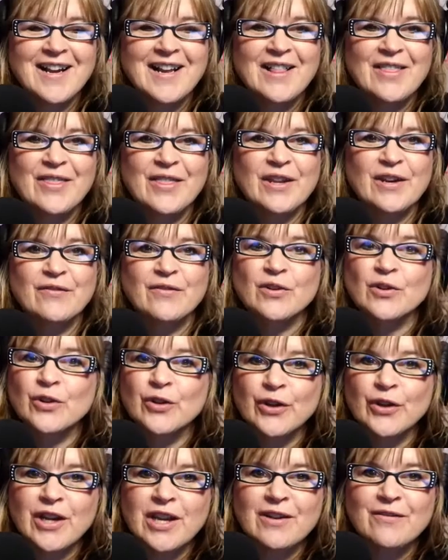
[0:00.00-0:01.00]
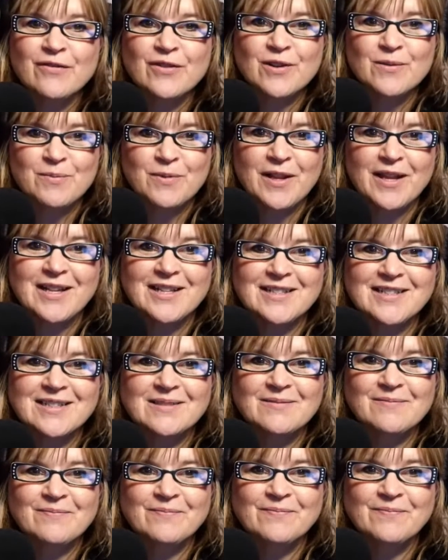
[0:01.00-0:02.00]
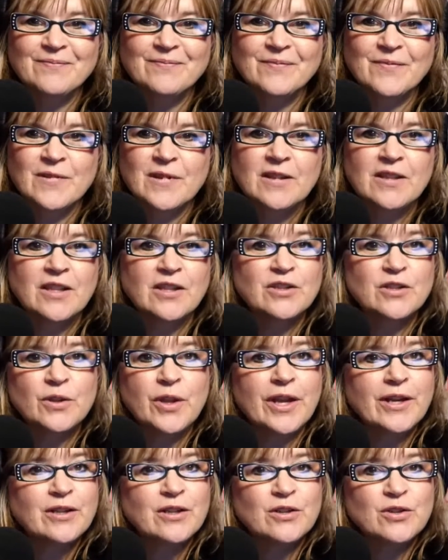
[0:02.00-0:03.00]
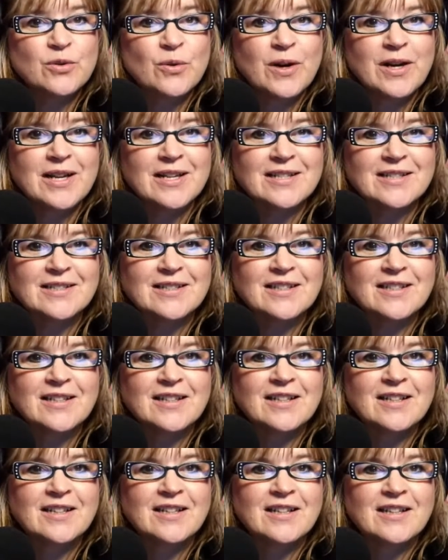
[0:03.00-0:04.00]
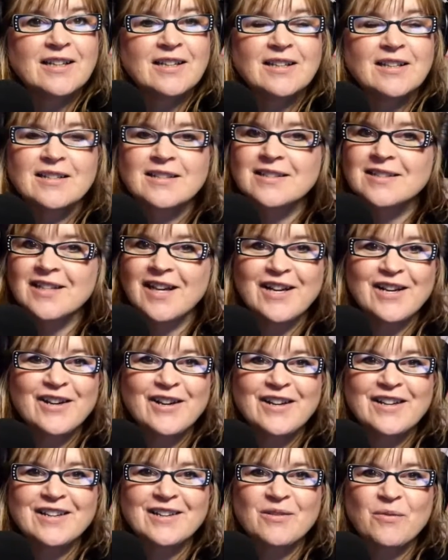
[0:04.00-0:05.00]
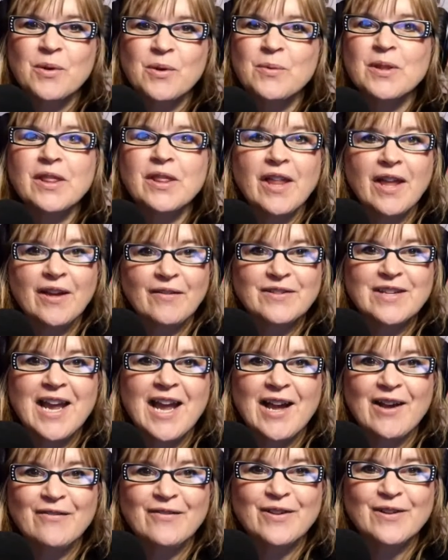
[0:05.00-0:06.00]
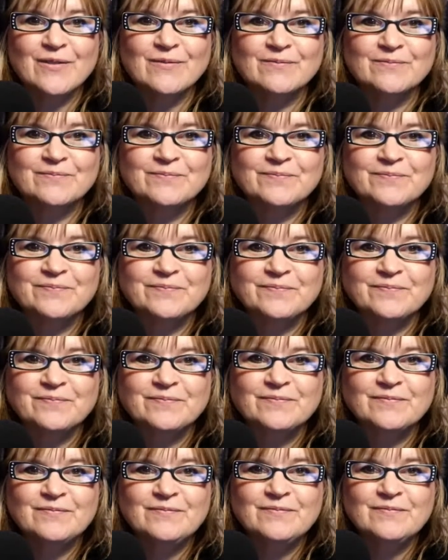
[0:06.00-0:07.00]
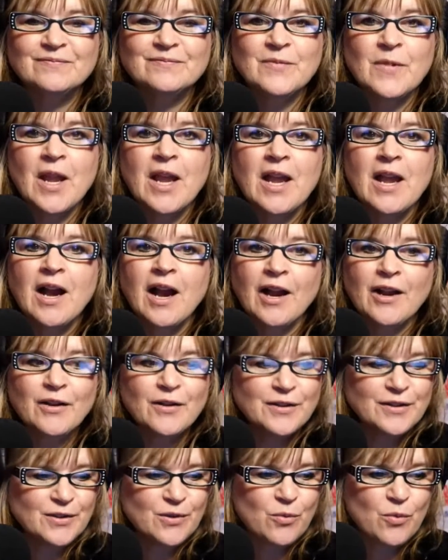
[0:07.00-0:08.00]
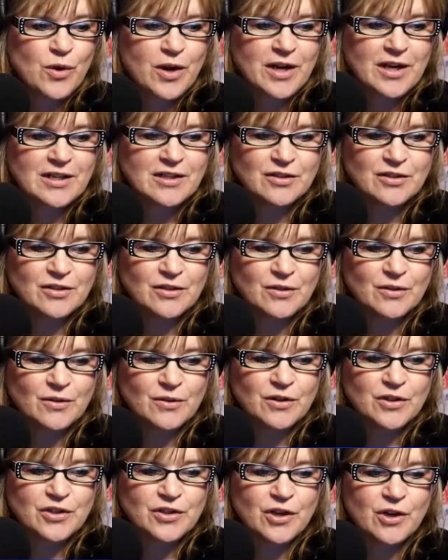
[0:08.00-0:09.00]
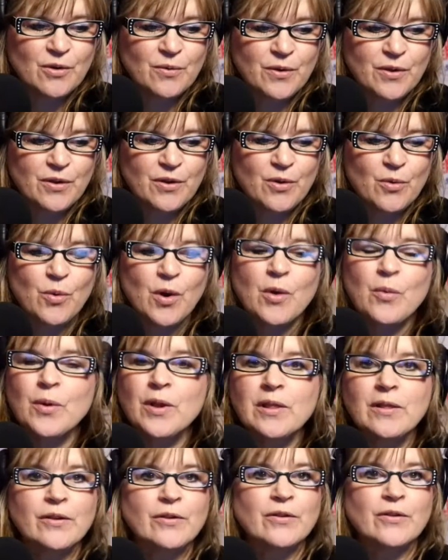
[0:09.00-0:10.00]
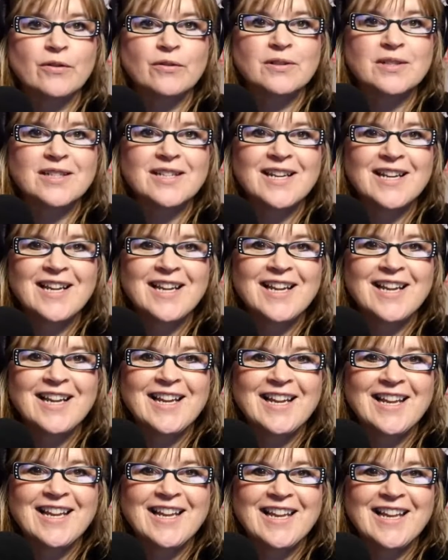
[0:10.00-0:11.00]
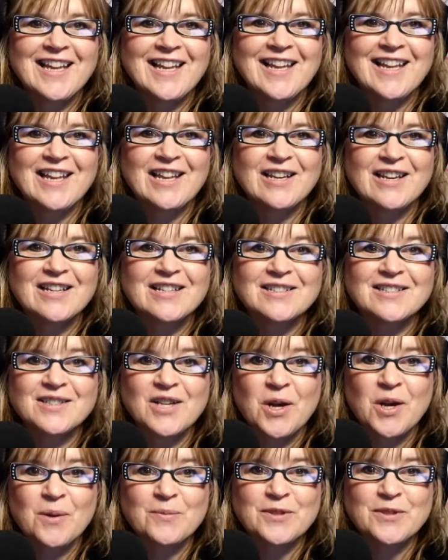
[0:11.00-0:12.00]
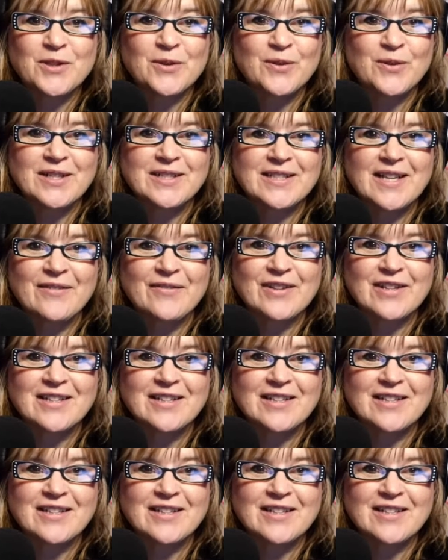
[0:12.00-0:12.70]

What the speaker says: that if you're looking for a place that you'd like to join us, sign on. We would love to have you. I also wanted to share with you what we learned in Psalms 37.